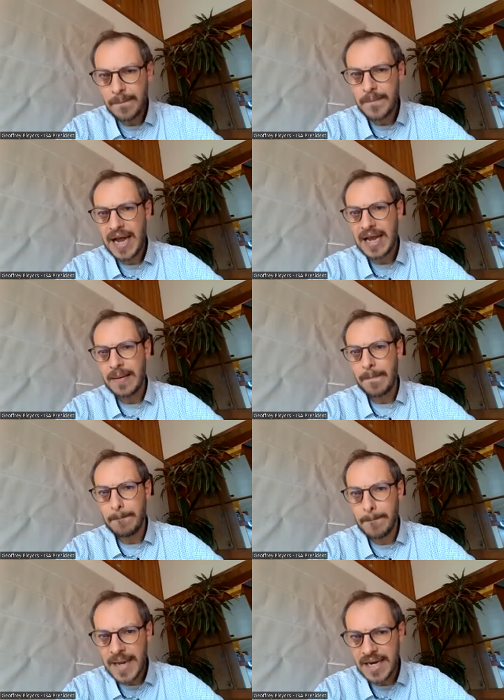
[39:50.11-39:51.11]
by
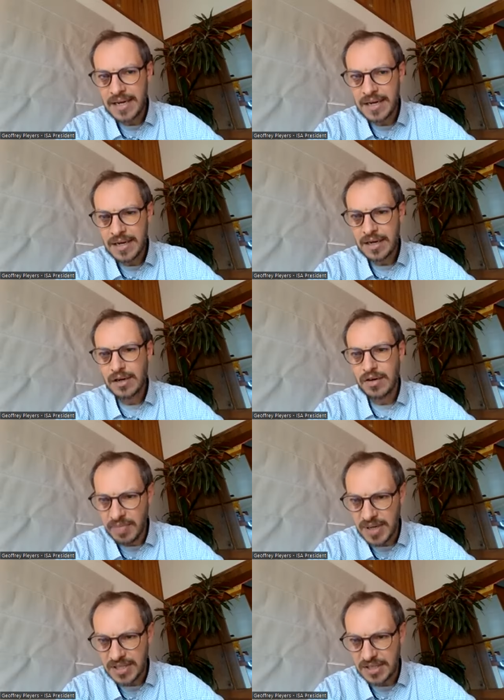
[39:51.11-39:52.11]
many
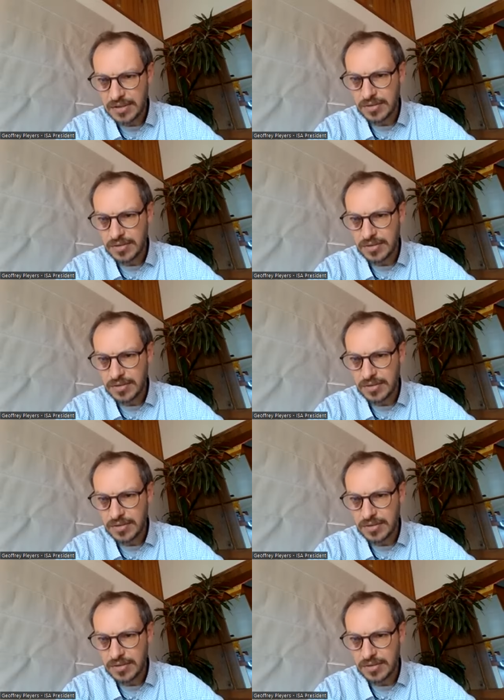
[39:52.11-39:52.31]
governments